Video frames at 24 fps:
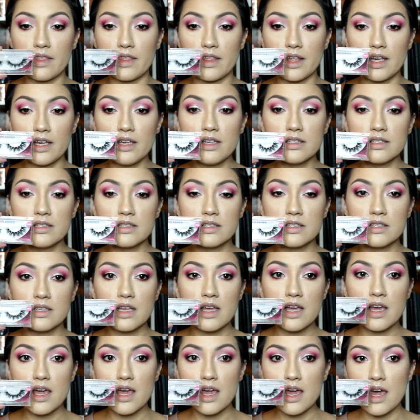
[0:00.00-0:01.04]
this.
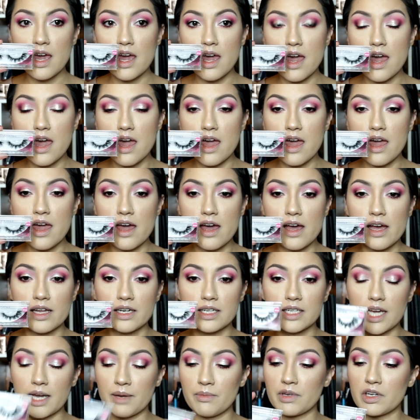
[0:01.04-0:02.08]

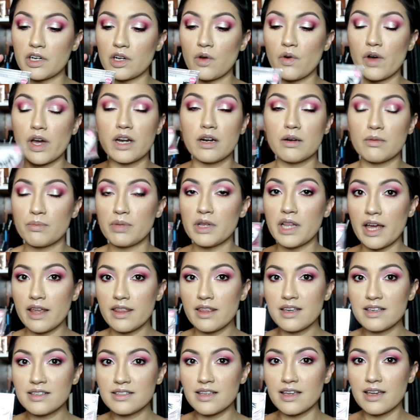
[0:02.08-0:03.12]
And I'm going to go ahead and apply
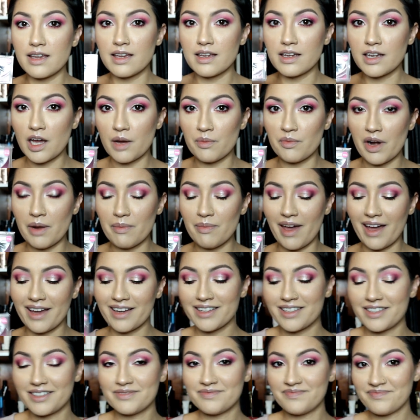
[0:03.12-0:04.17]
these and come right
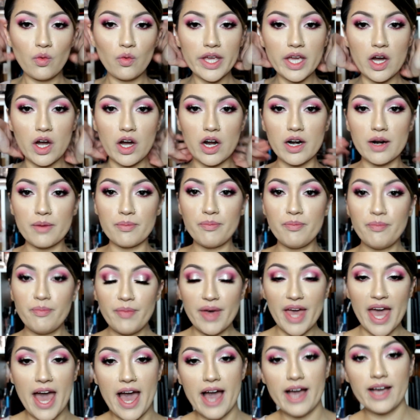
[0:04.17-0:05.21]
back. We are
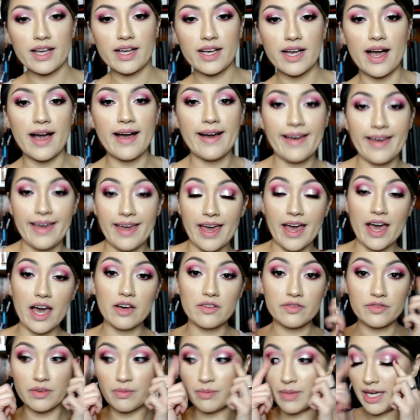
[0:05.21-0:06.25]
back. I
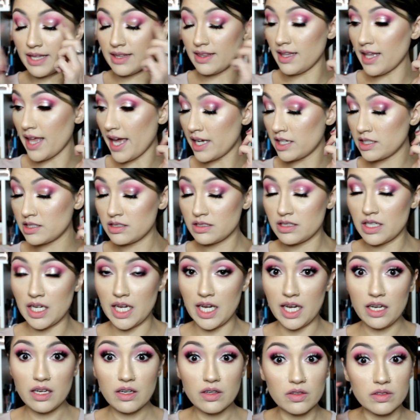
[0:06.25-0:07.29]
have my lash,
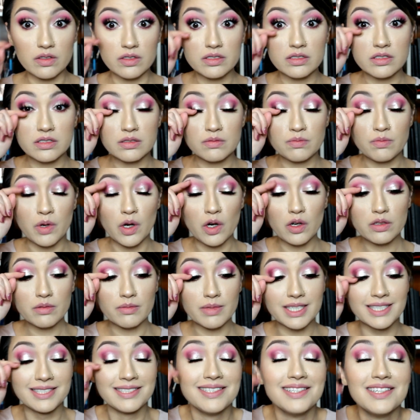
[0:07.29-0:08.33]
ow, I just
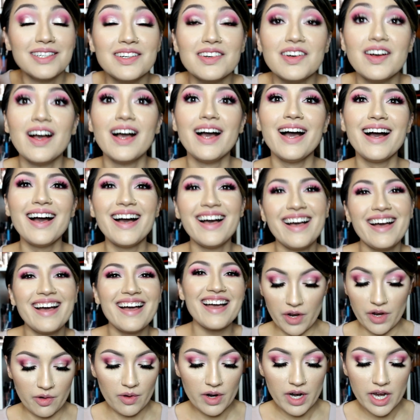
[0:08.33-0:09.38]
poked my
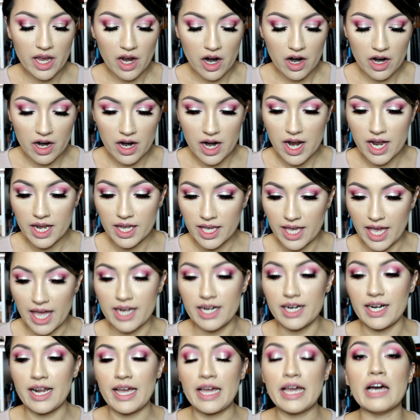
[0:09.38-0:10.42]
here we are
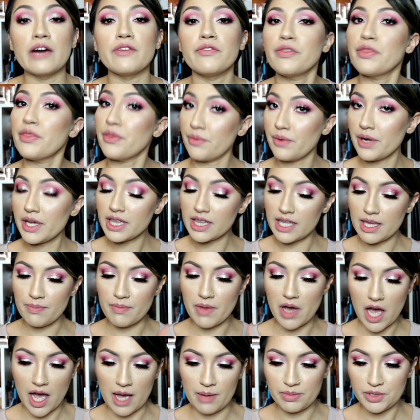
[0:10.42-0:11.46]
again, and I have 3
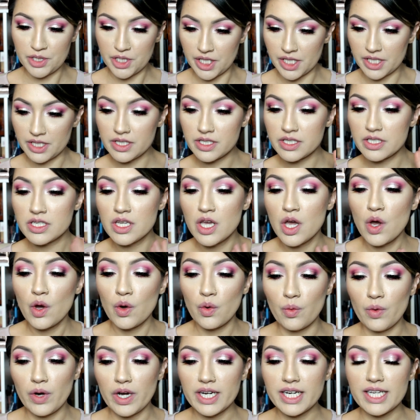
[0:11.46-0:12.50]
lip options.
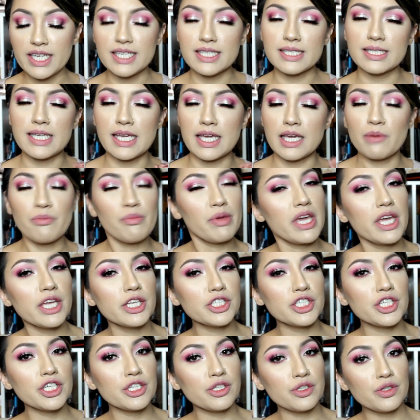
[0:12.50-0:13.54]
One is like a
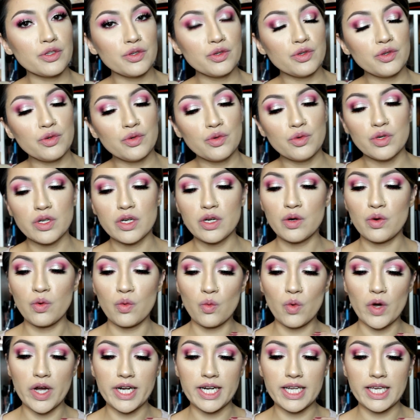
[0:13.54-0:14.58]
peachy nude,
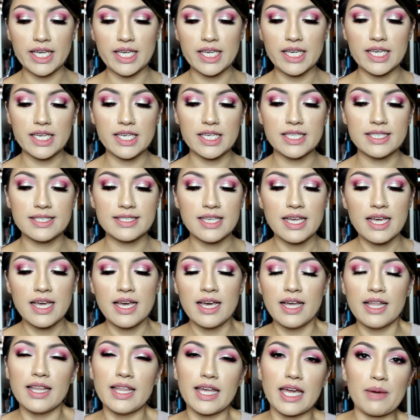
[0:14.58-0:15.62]
one is
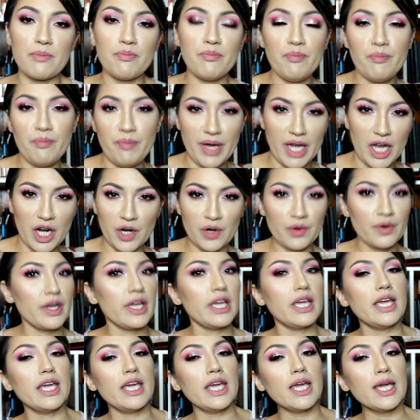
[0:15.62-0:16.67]
like a
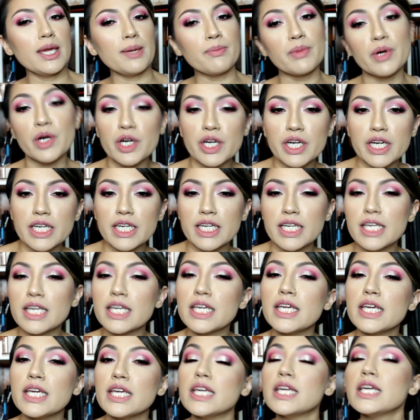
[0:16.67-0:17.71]
berry
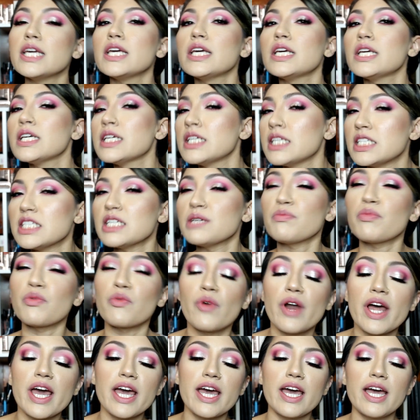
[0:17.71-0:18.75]
burgundy deep
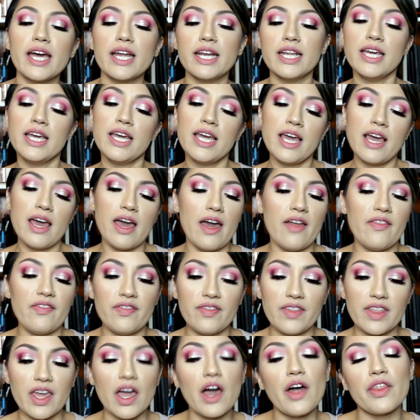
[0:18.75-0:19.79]
red,
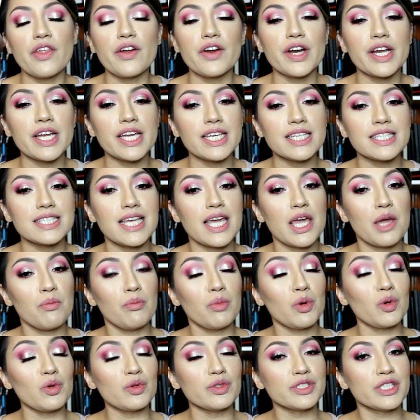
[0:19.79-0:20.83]
and the other is a
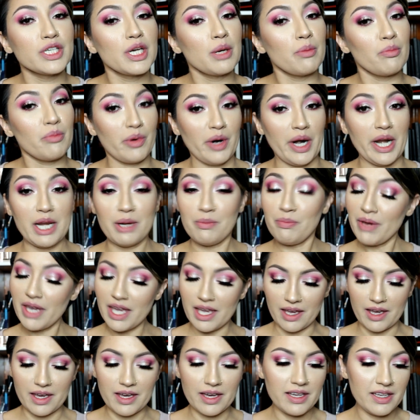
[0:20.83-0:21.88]
bold bright
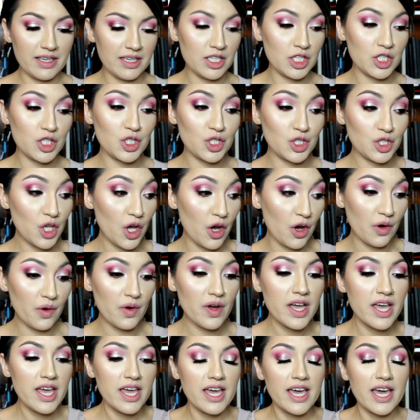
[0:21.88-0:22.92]
pink. So
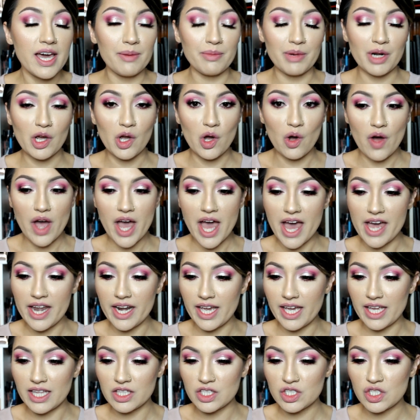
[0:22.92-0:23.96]
I'm gonna go
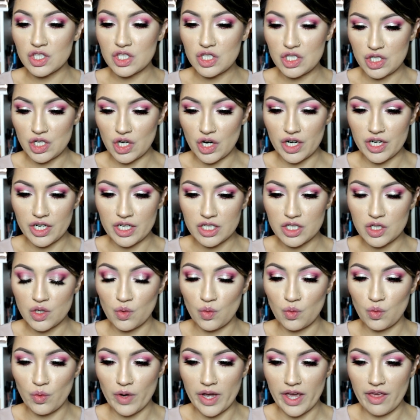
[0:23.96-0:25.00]
ahead and start
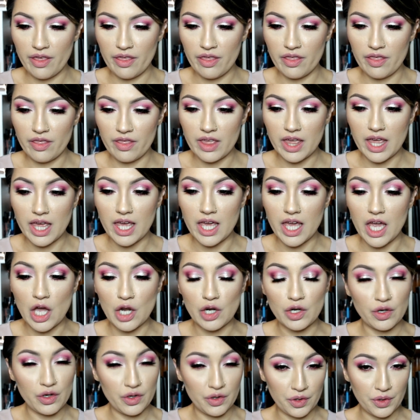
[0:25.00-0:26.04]
with the
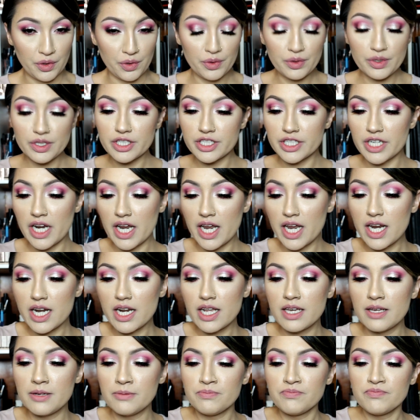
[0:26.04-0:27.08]
nude
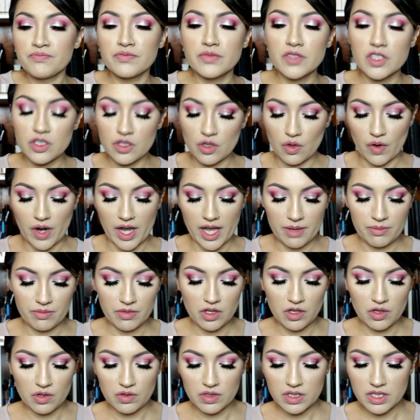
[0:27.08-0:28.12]
shade. So
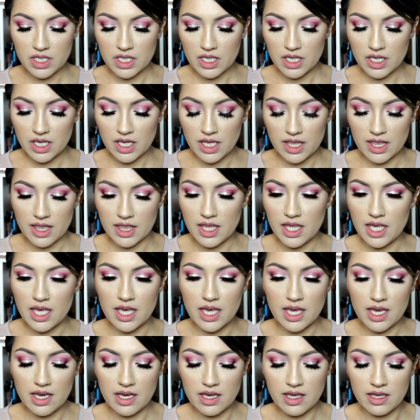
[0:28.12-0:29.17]
I'm using
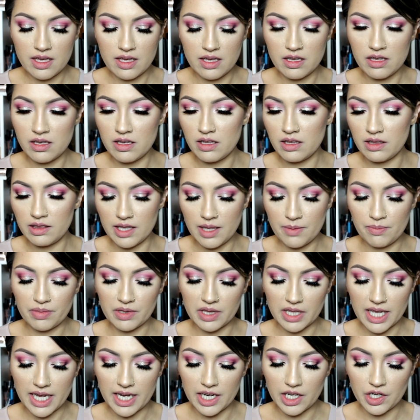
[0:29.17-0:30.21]
the lip
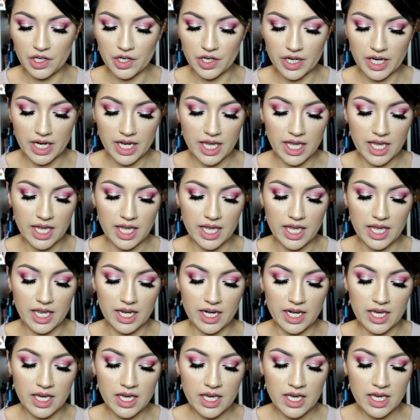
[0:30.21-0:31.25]
liner
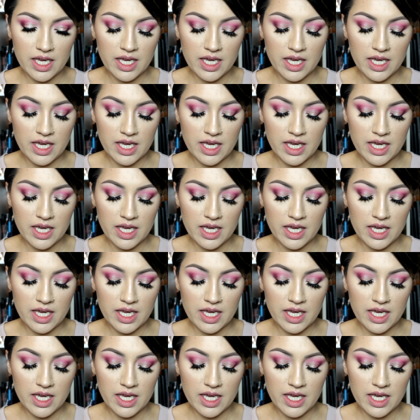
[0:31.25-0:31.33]
in